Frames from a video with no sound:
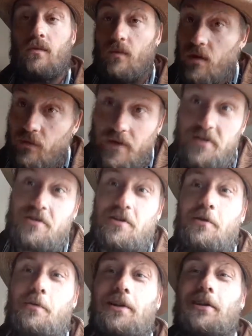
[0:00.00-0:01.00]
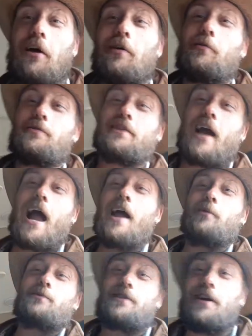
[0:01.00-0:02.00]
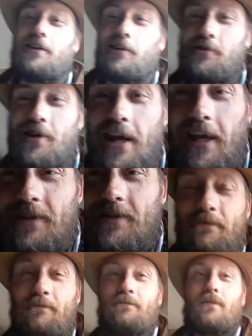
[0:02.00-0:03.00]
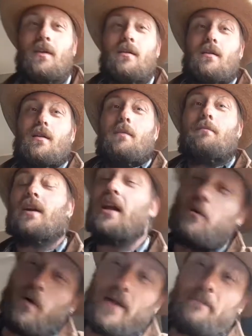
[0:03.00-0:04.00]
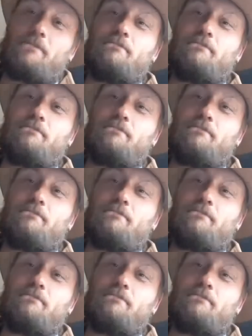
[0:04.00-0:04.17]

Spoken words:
Well, originally, we thought it was coyotes getting our chickens. But anyway,